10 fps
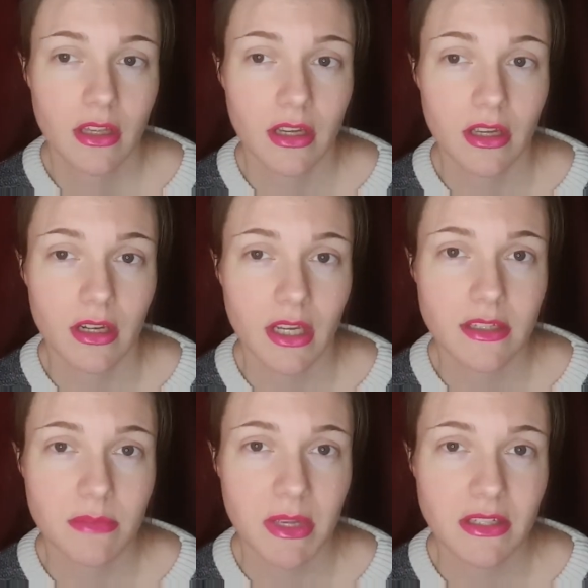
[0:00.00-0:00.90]
and I
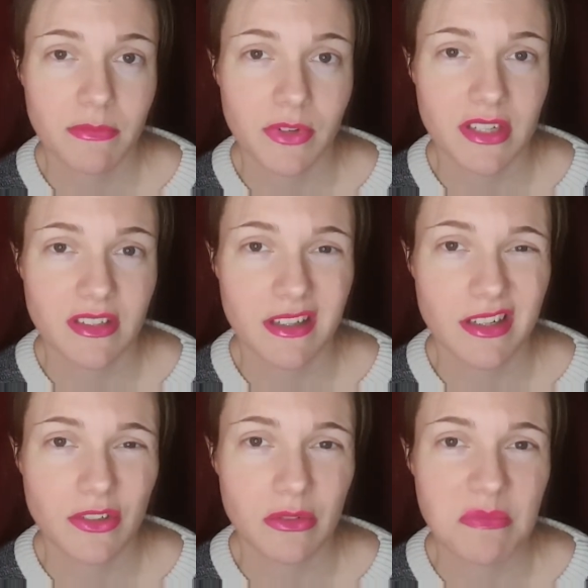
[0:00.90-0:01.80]
guess he makes up for his
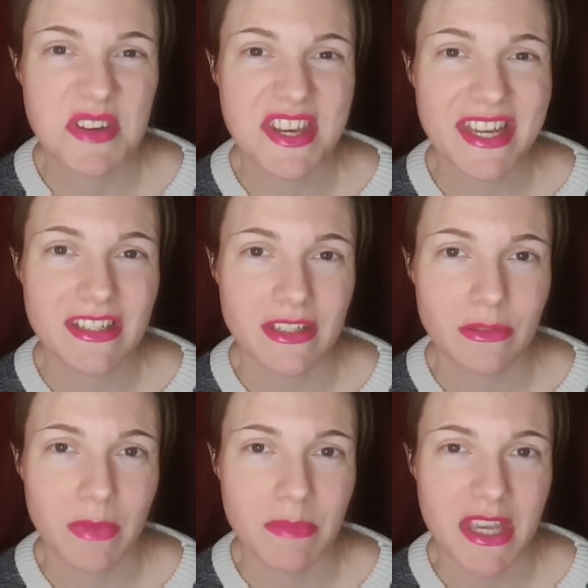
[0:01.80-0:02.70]
initial
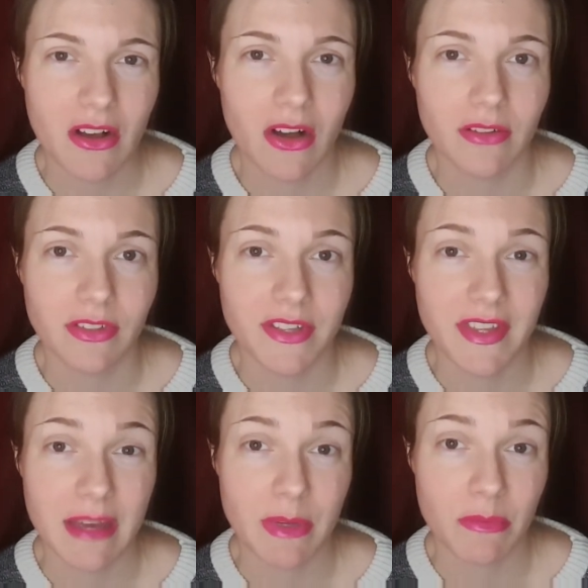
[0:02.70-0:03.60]
niceness by being awful in
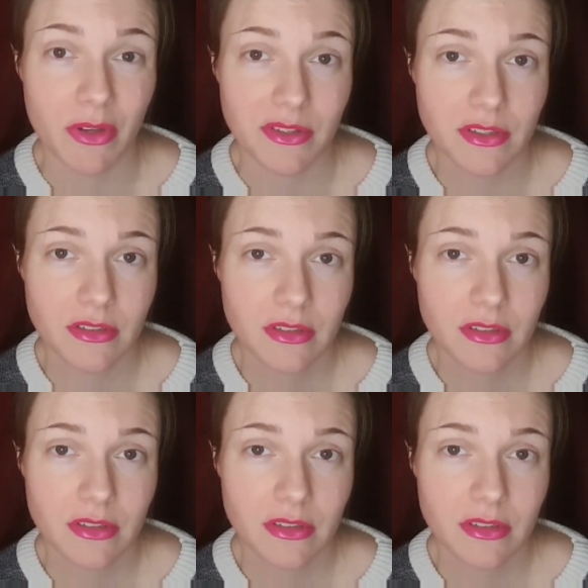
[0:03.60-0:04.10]
the coming books.